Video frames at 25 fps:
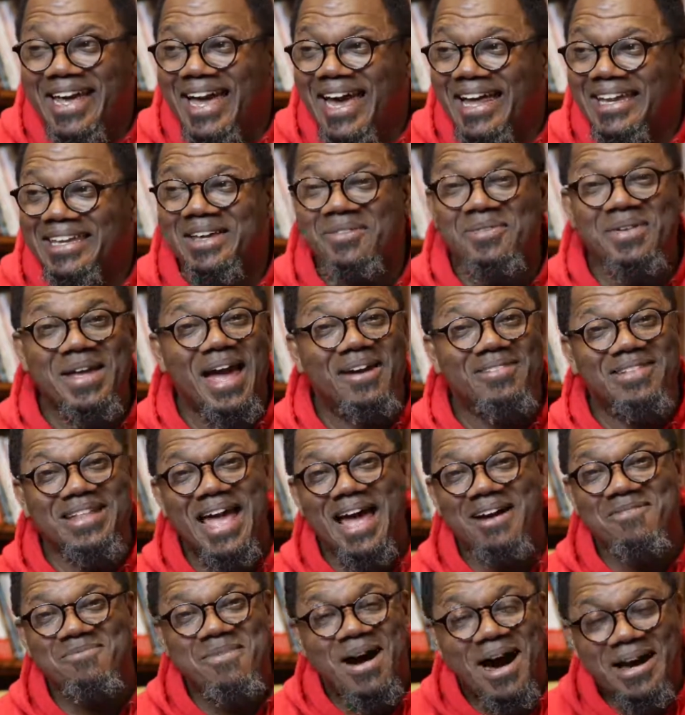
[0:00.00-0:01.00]
And then we have to
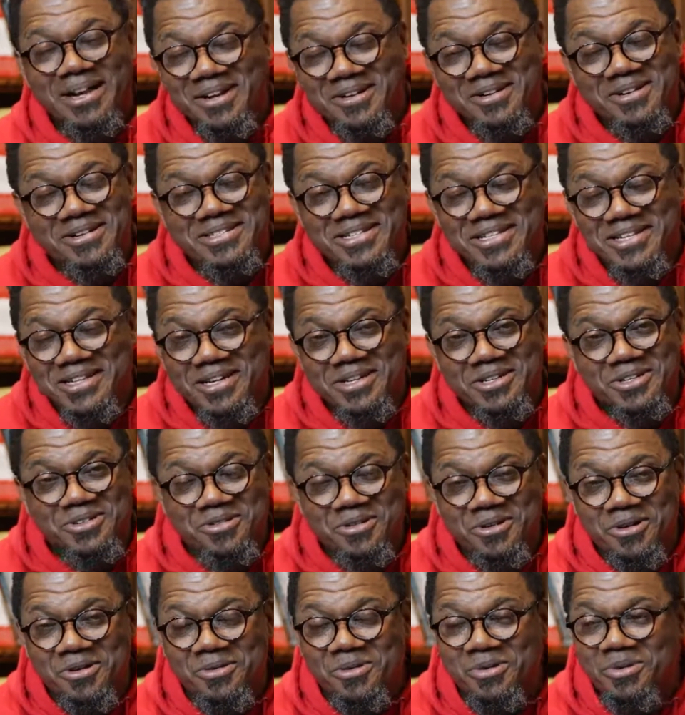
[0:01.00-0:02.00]
have monitors in the
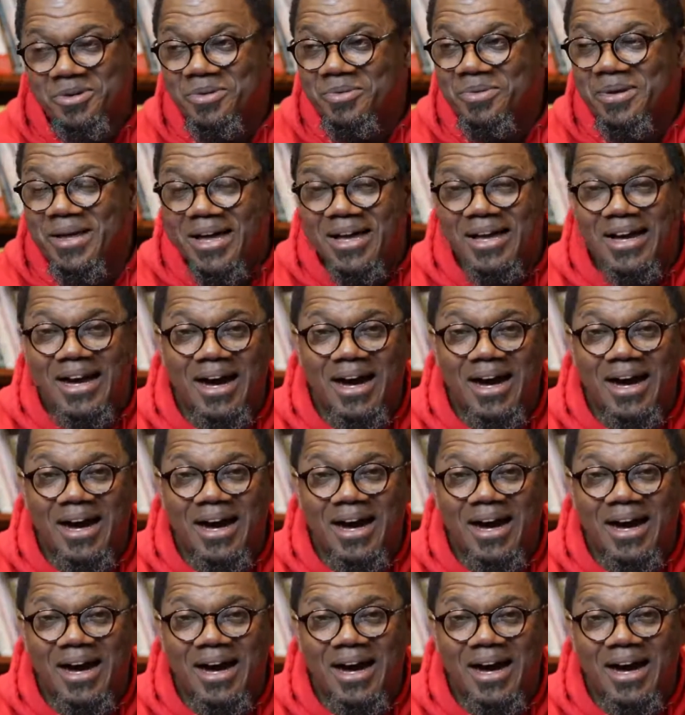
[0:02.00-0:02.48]
control room.